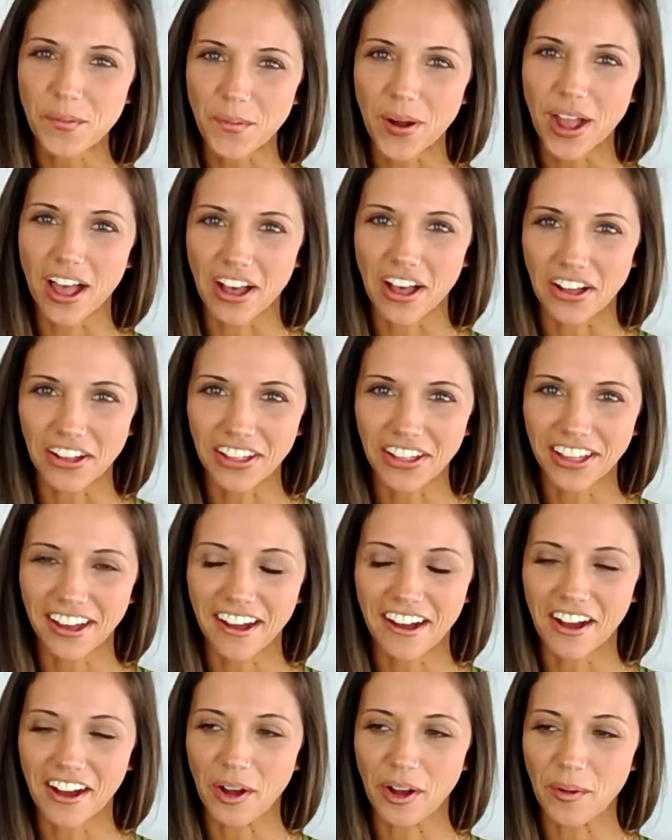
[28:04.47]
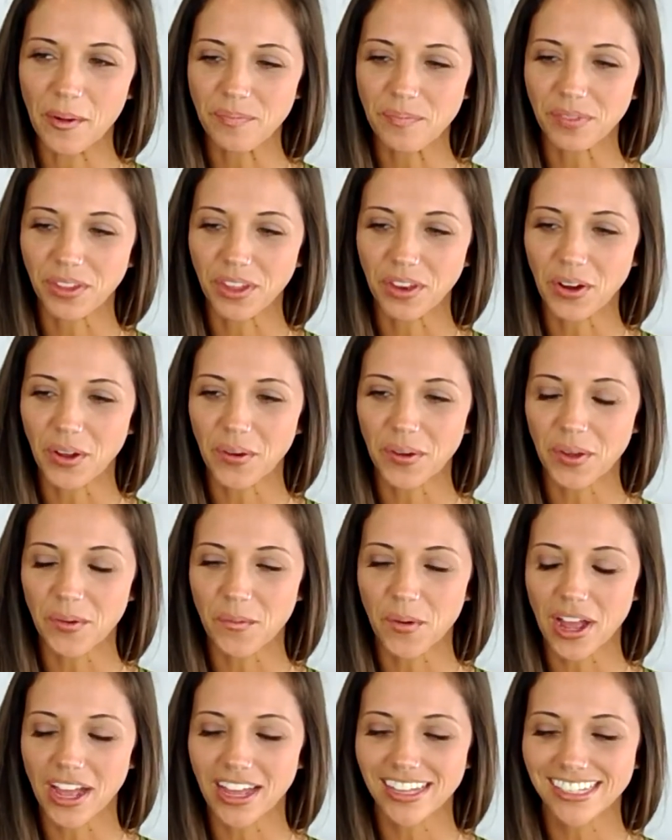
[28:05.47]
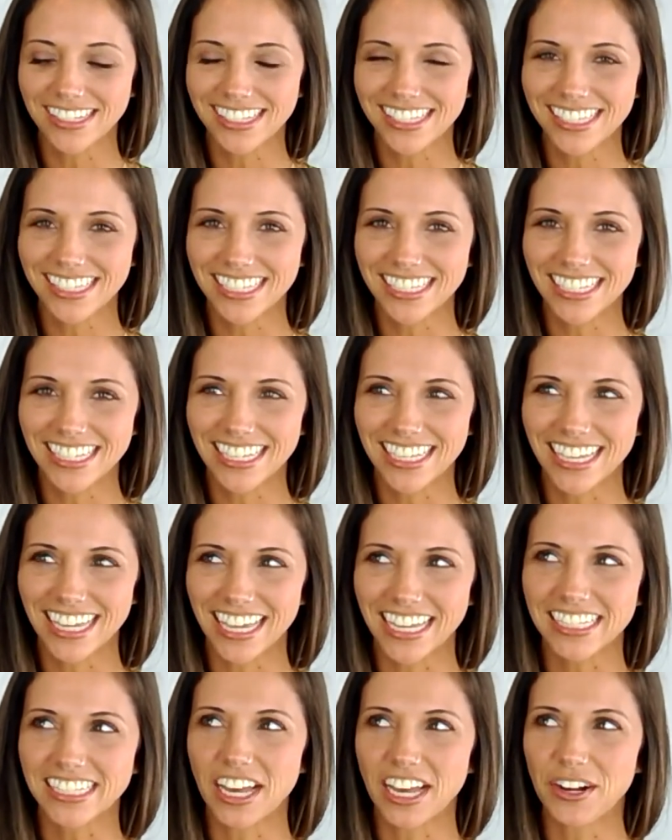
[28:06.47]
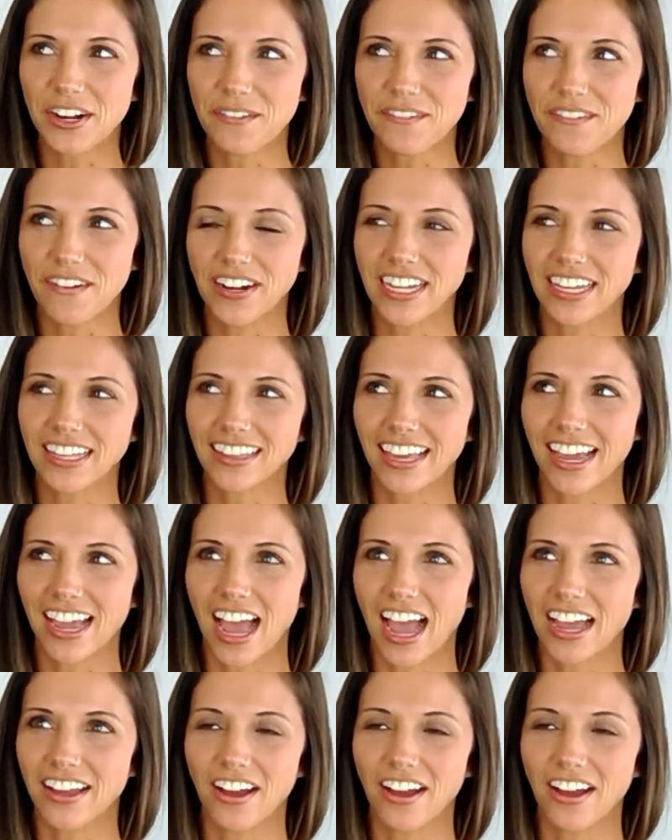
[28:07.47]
well. It's kind of funny. Like